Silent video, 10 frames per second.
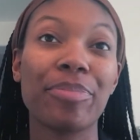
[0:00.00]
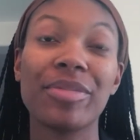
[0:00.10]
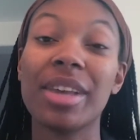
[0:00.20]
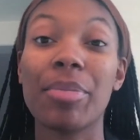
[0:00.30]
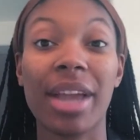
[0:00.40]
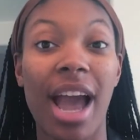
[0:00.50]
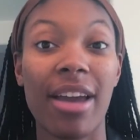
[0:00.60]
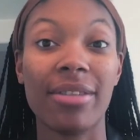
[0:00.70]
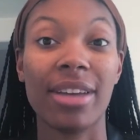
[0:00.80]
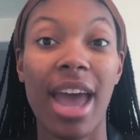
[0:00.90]
Something
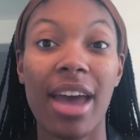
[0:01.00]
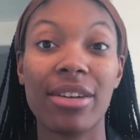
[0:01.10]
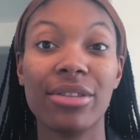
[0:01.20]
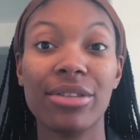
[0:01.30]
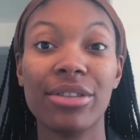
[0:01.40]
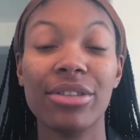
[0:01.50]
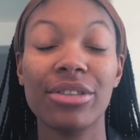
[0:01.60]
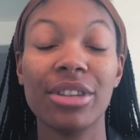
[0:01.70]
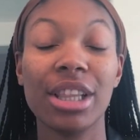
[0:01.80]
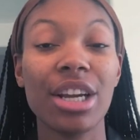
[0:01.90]
I have
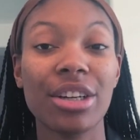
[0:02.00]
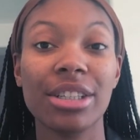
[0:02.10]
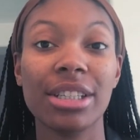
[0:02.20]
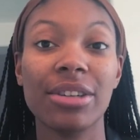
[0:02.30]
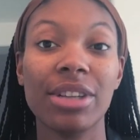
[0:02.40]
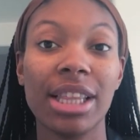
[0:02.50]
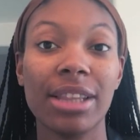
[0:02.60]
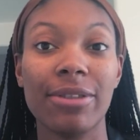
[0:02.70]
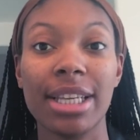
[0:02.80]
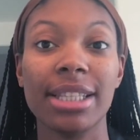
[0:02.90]
learned
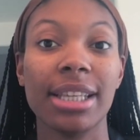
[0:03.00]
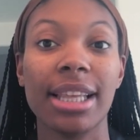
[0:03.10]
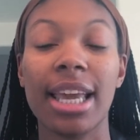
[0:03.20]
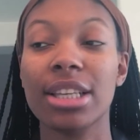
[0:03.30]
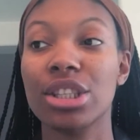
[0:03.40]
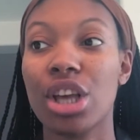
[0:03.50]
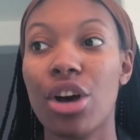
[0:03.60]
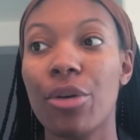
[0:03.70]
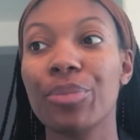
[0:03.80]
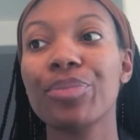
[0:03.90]
recently,
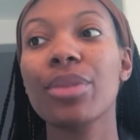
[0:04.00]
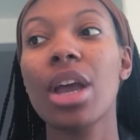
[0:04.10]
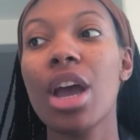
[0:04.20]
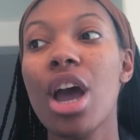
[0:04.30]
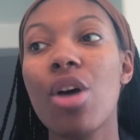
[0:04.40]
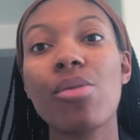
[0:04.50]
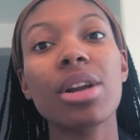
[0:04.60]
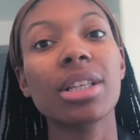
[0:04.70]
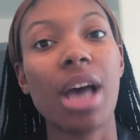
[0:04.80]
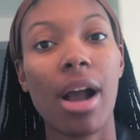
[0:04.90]
so we're
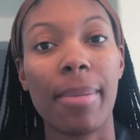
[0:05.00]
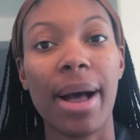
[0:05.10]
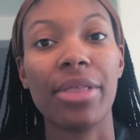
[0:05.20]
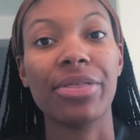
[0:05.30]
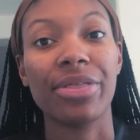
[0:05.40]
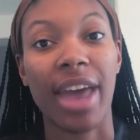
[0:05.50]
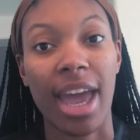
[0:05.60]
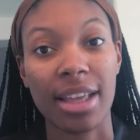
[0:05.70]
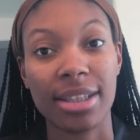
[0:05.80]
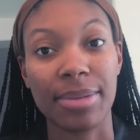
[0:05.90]
gonna talk about
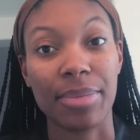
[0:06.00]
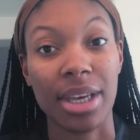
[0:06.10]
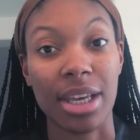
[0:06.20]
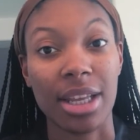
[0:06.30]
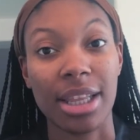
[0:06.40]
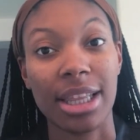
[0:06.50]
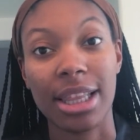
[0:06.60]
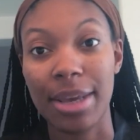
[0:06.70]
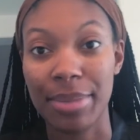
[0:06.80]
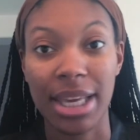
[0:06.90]
that, but
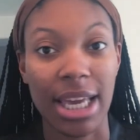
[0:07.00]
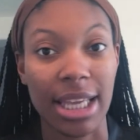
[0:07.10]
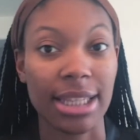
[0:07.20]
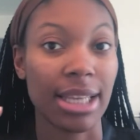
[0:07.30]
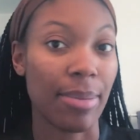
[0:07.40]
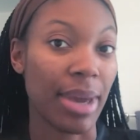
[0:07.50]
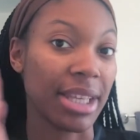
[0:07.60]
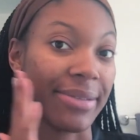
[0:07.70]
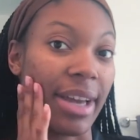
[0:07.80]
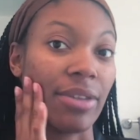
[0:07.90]
let me get a base
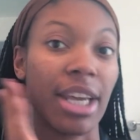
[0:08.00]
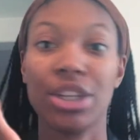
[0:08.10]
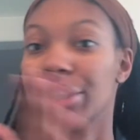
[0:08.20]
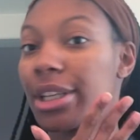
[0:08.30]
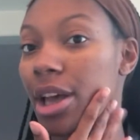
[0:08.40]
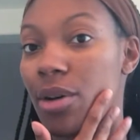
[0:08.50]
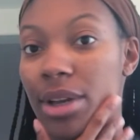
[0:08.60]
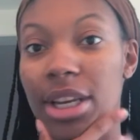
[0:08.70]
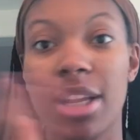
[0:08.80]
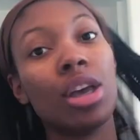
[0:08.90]
foundation
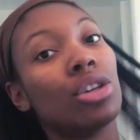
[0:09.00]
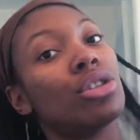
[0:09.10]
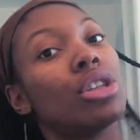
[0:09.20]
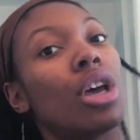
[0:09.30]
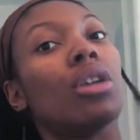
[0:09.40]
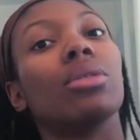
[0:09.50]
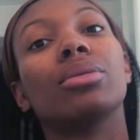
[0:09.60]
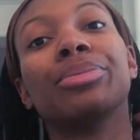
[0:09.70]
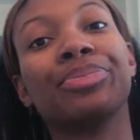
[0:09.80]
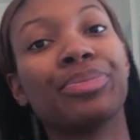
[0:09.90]
going. So
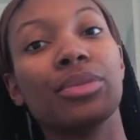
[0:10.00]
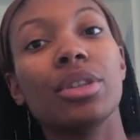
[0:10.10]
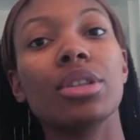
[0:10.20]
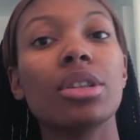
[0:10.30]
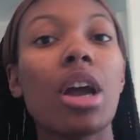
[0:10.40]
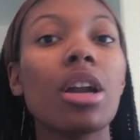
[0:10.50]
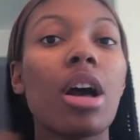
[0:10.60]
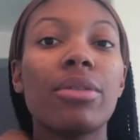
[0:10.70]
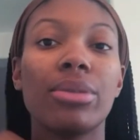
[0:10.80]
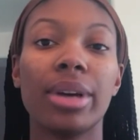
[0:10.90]
to start
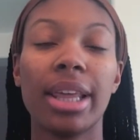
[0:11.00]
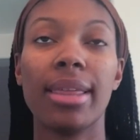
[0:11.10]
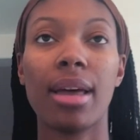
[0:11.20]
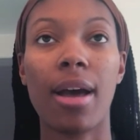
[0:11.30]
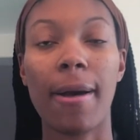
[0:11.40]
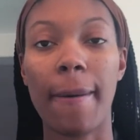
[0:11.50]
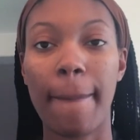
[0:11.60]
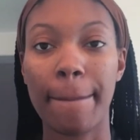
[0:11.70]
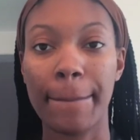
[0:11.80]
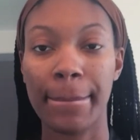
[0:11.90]
off with,
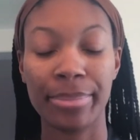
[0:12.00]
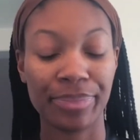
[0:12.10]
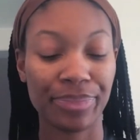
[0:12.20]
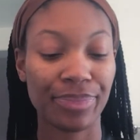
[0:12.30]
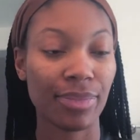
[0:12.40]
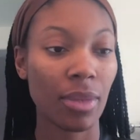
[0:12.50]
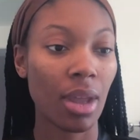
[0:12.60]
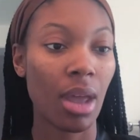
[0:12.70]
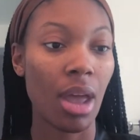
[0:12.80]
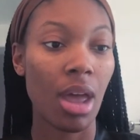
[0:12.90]

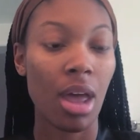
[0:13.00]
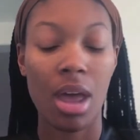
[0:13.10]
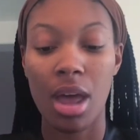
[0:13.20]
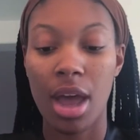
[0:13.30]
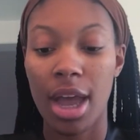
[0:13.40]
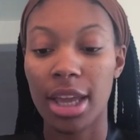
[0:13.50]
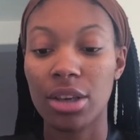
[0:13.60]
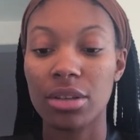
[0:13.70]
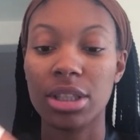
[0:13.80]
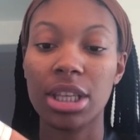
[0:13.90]
I
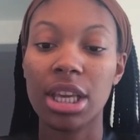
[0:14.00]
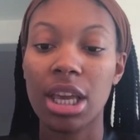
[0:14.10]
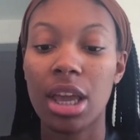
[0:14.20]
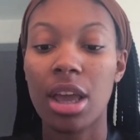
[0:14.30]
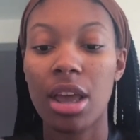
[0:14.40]
use the